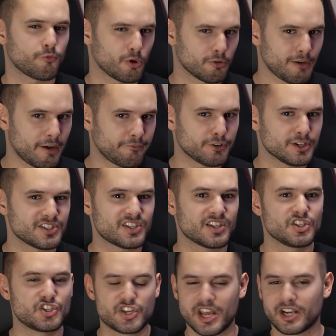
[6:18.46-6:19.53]
For reference,
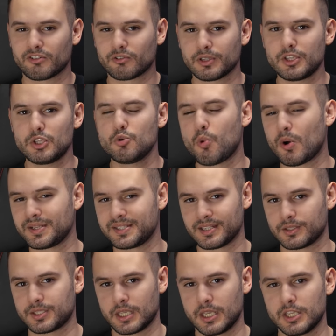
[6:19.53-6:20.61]
generally you want
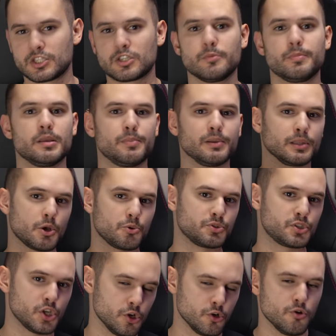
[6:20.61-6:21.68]
delta E's to be below
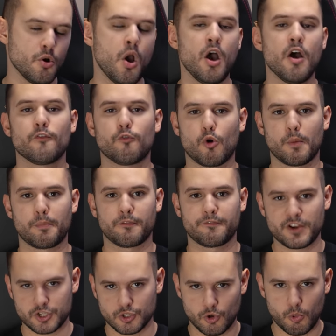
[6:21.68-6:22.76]
2 for
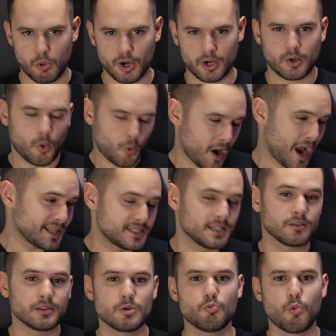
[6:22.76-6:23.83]
professional work, or
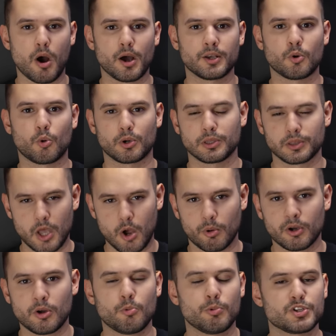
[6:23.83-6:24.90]
ideally 1 or
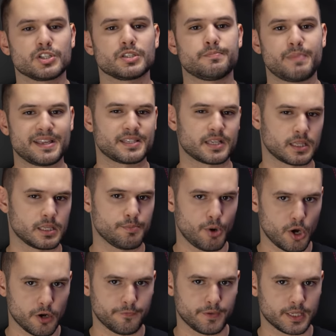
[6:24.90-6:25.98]
lower, which is basically
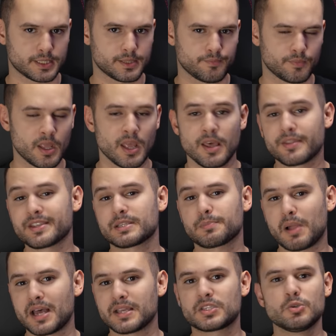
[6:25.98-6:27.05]
perfect. This
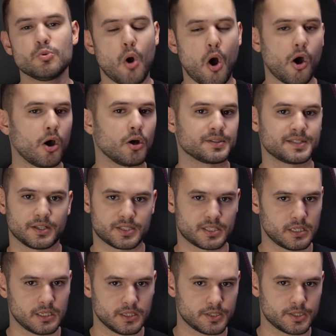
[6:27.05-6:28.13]
applies to all
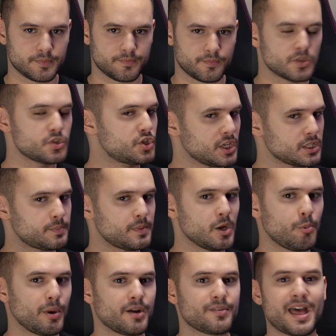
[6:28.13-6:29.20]
delta E's. Just be
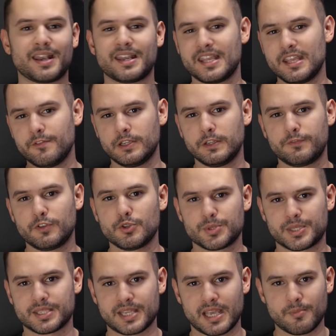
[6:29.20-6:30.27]
aware that even if you use
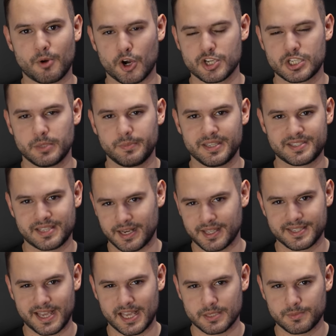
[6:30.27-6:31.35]
the same RGB
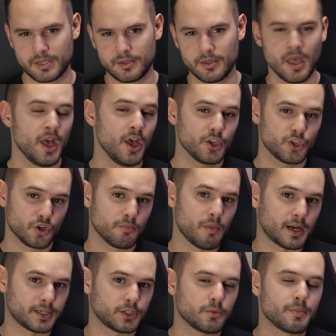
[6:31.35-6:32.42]
settings as me, your
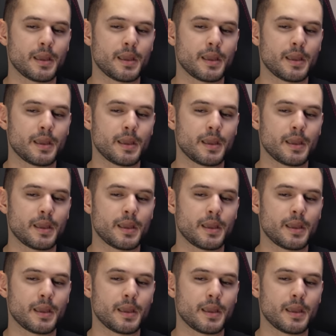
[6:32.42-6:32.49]
monitor